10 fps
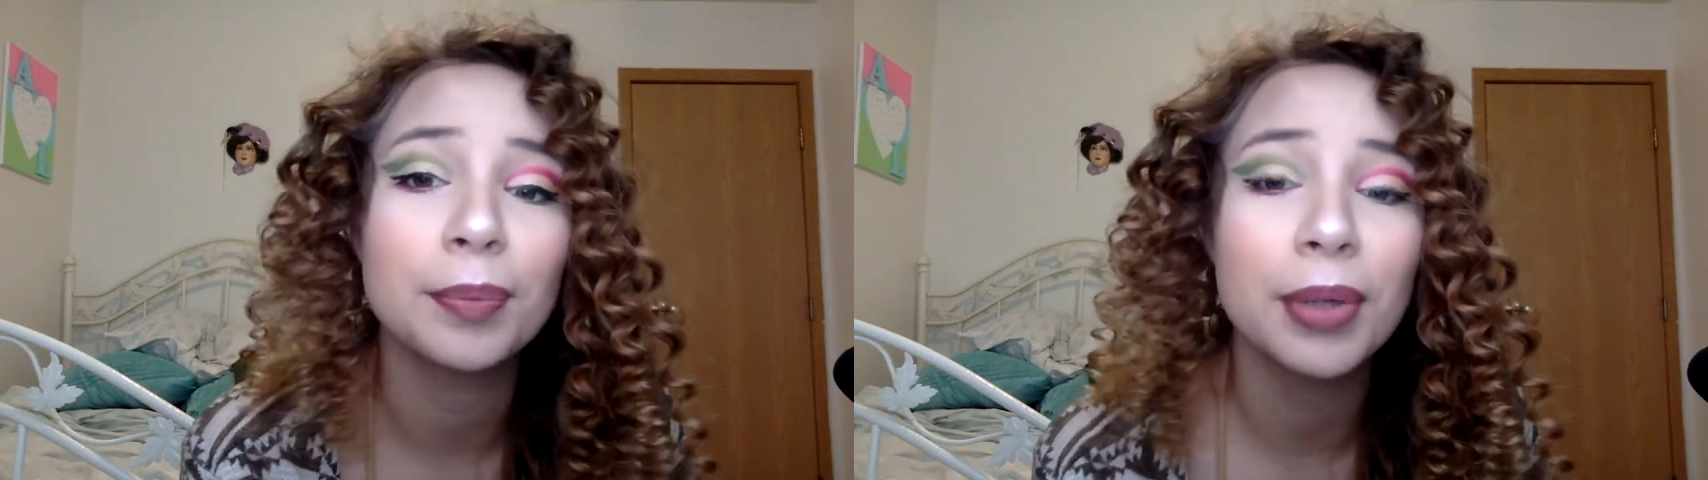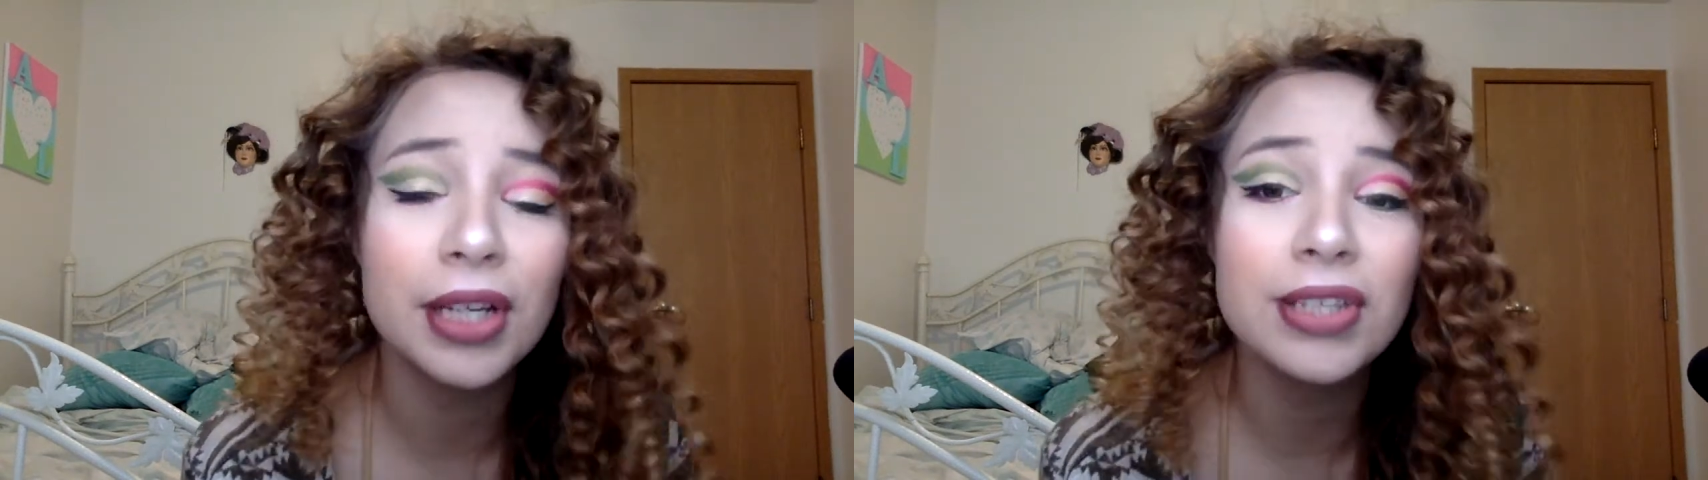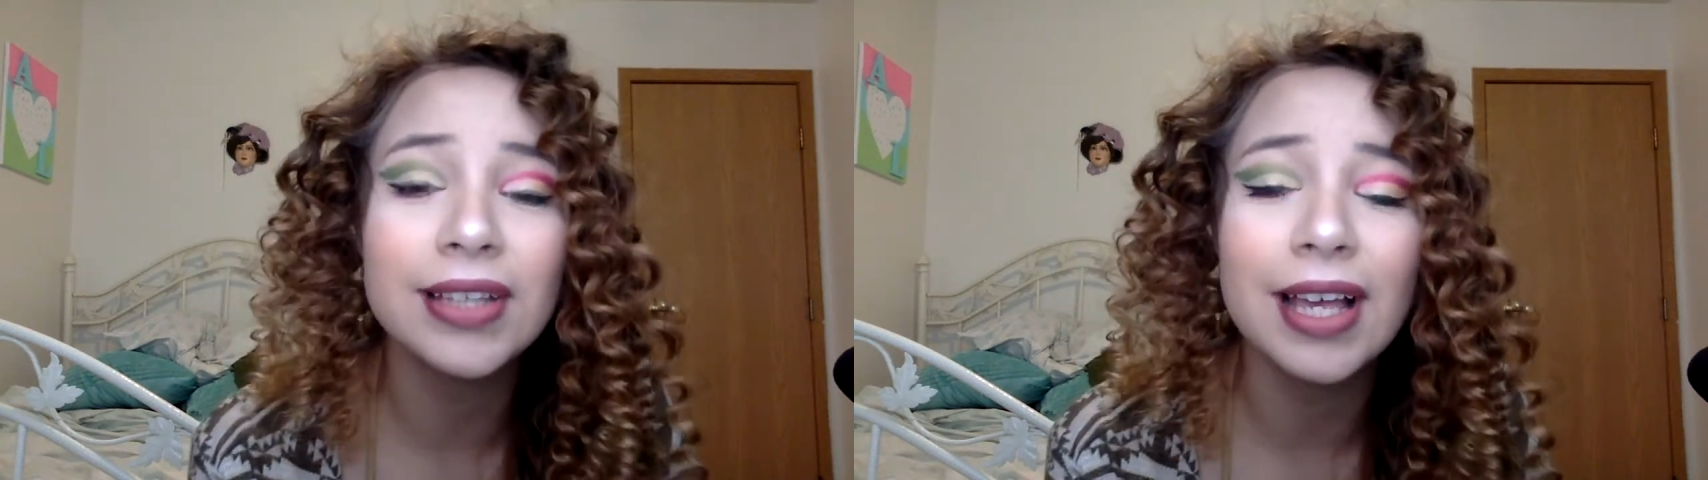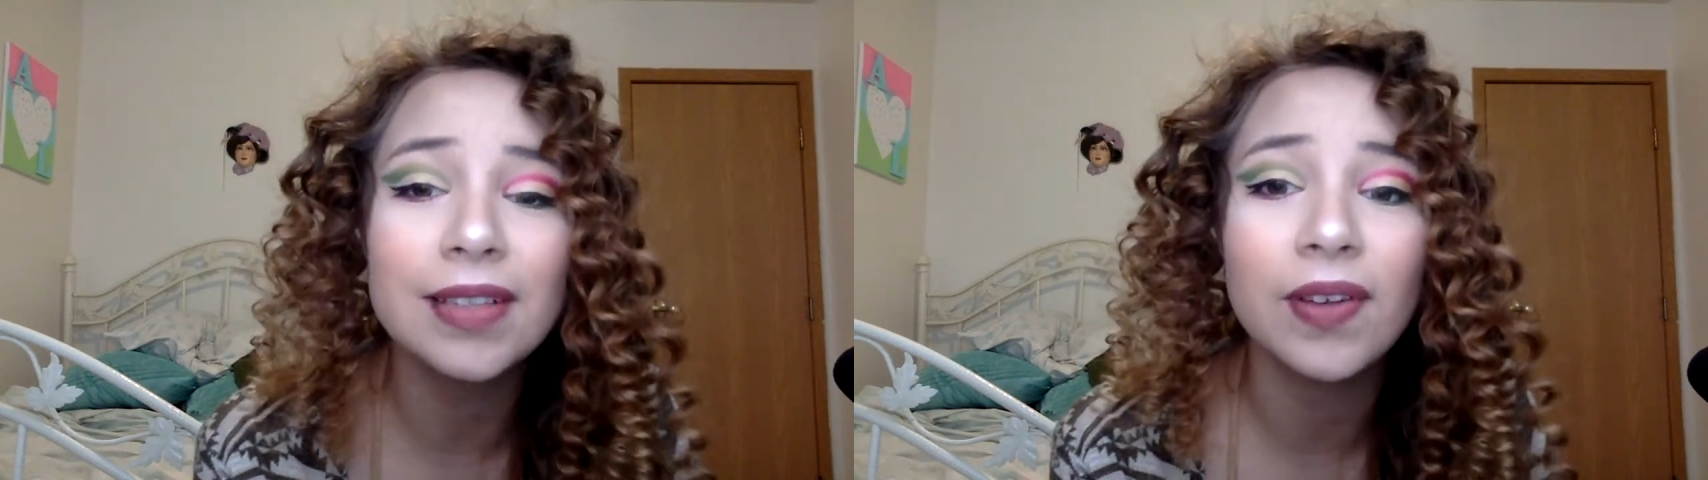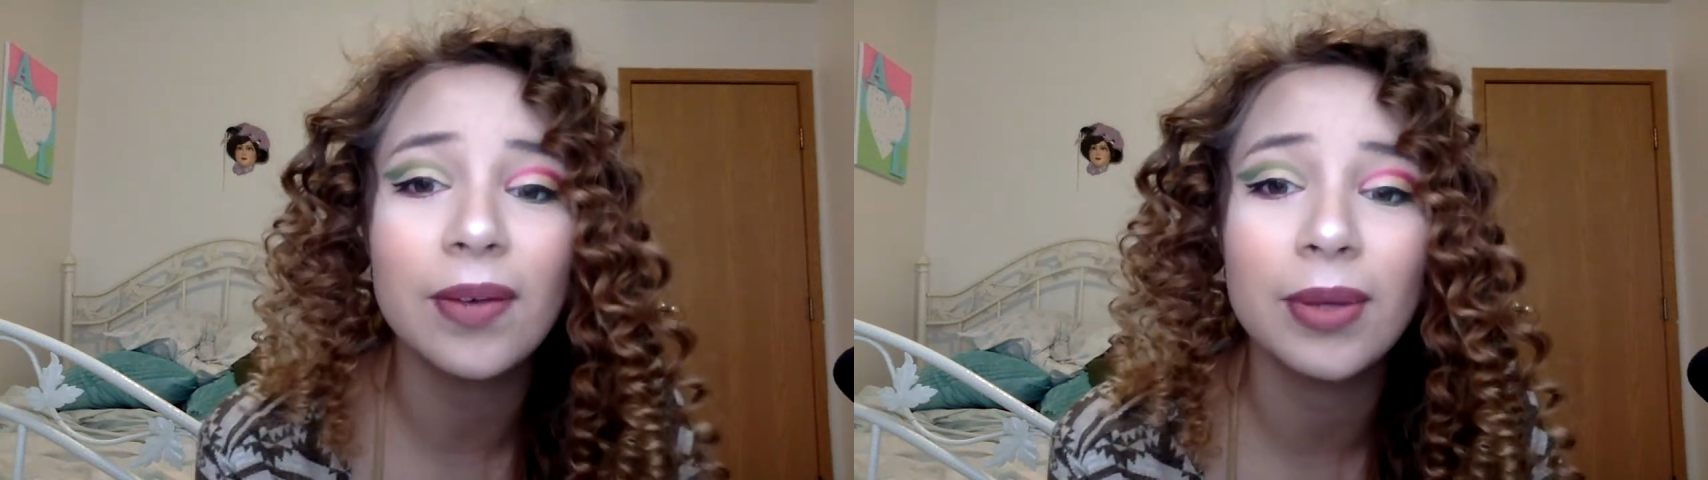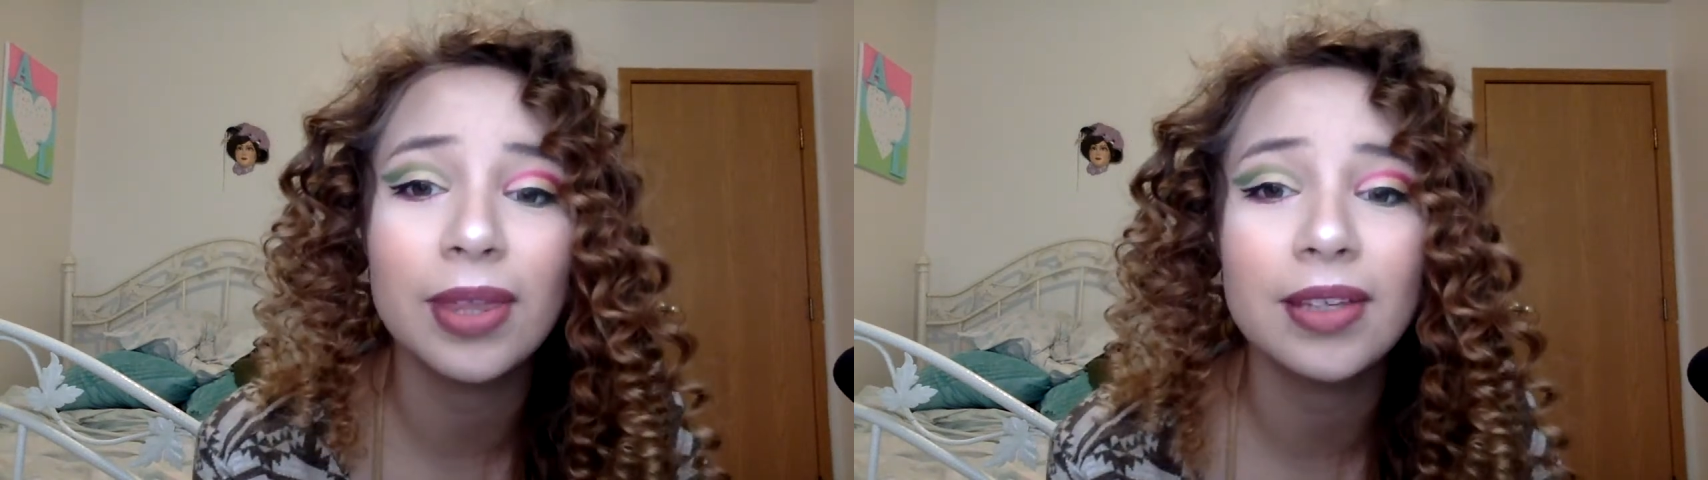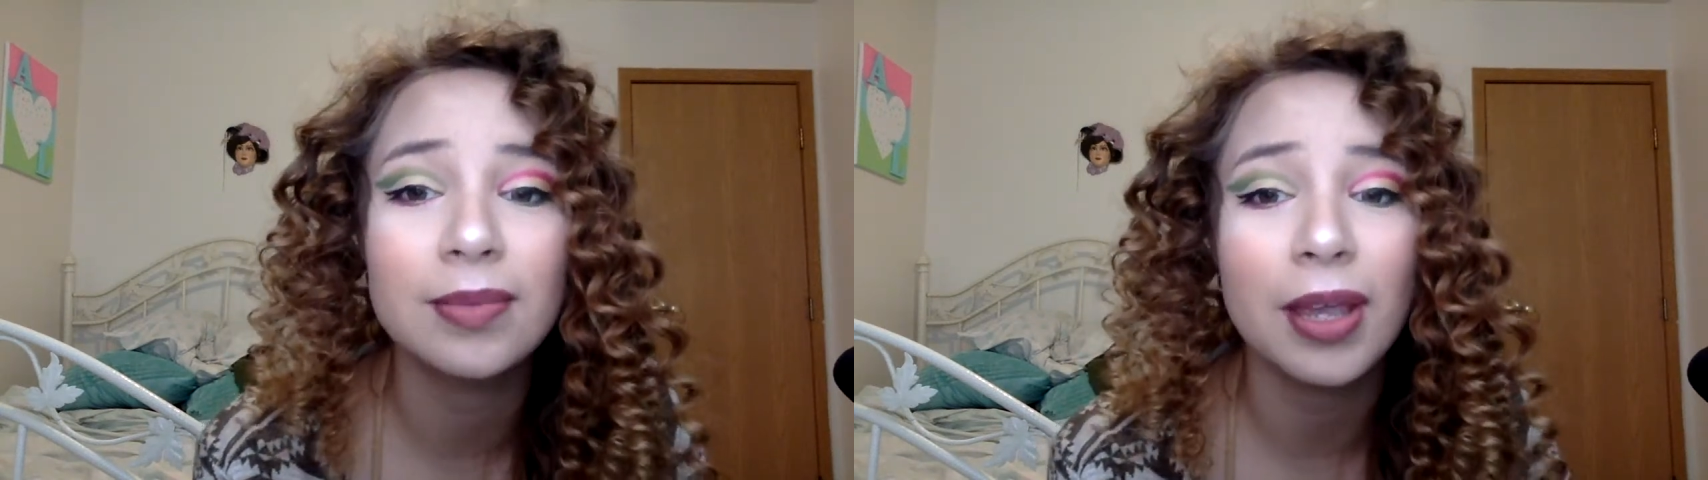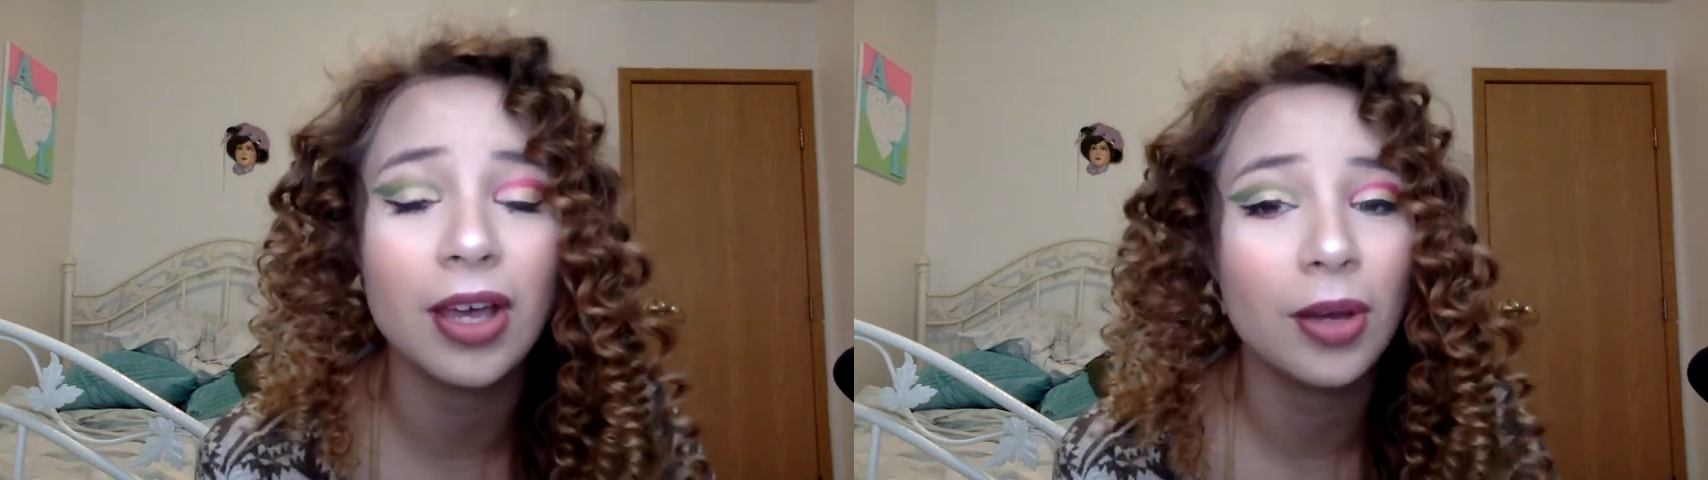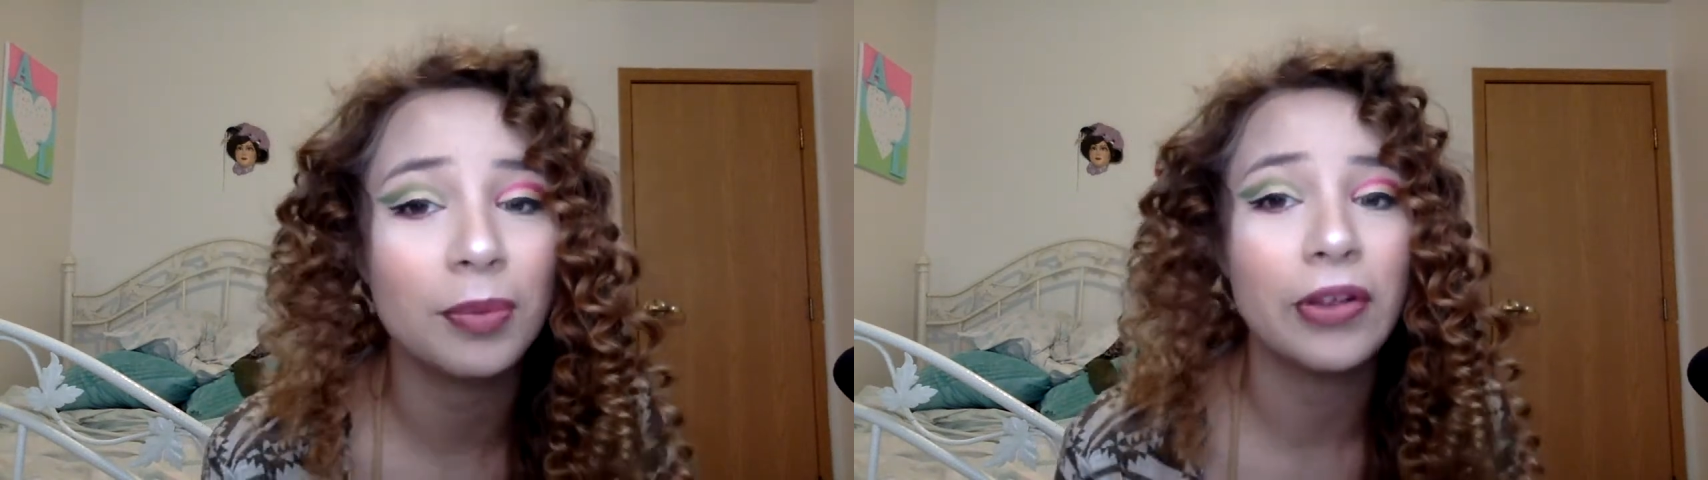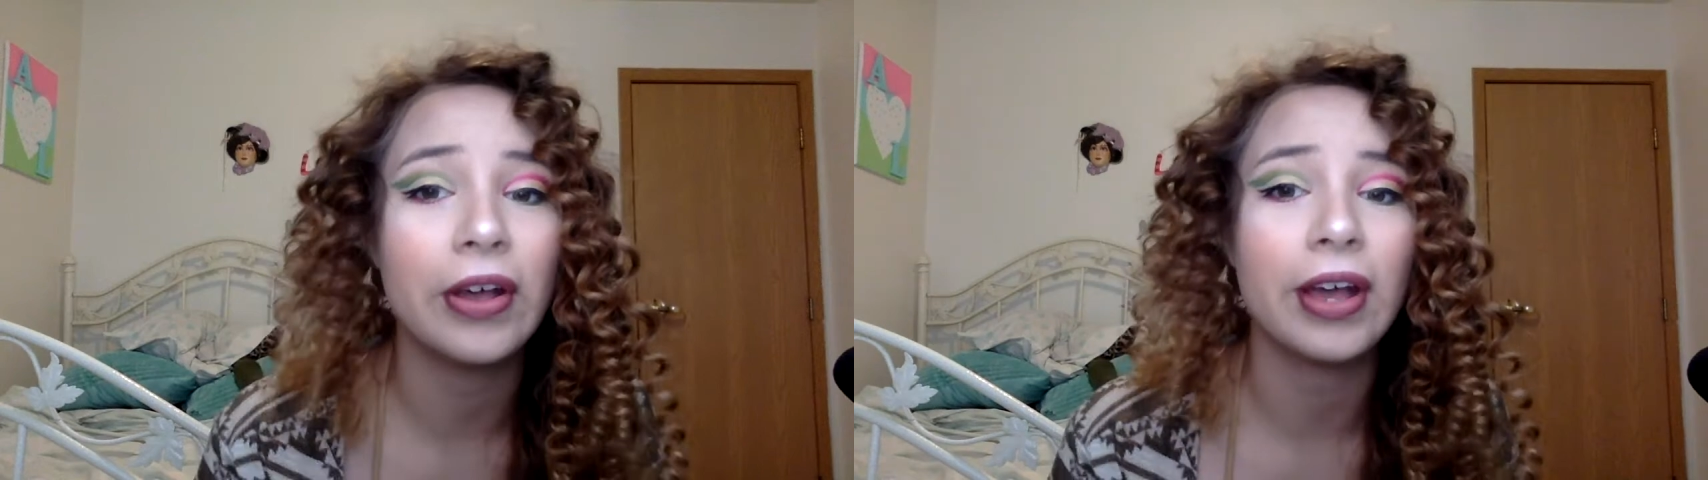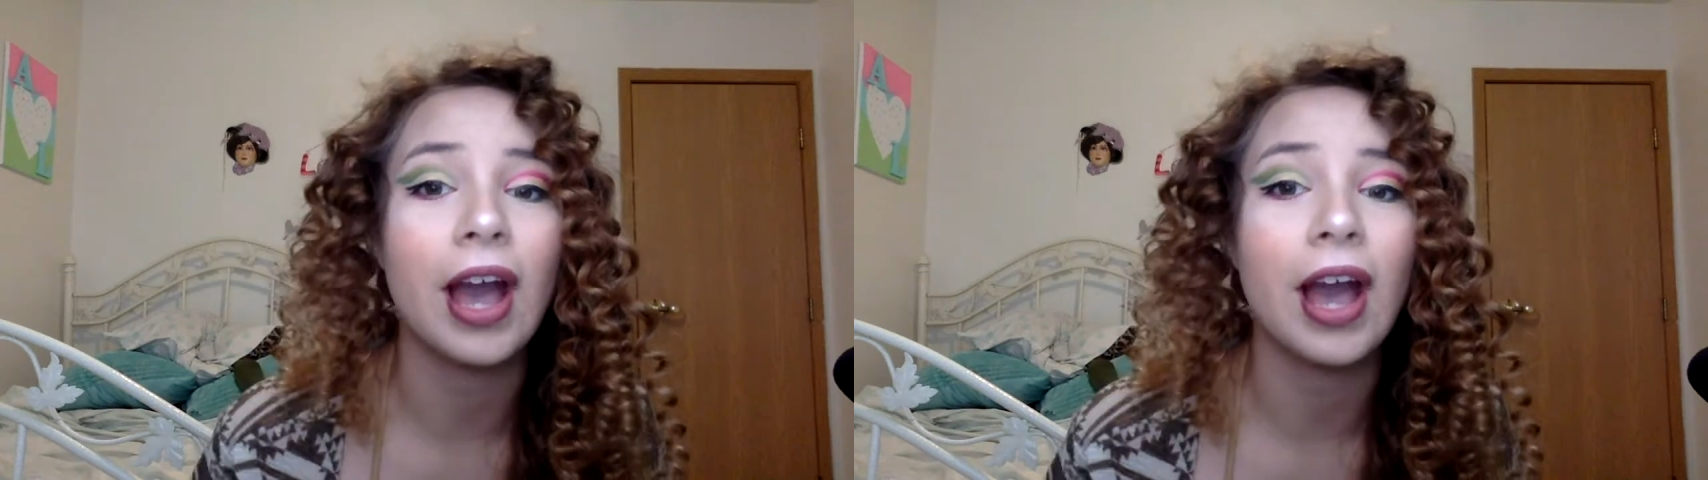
pretty satisfied with this makeup look.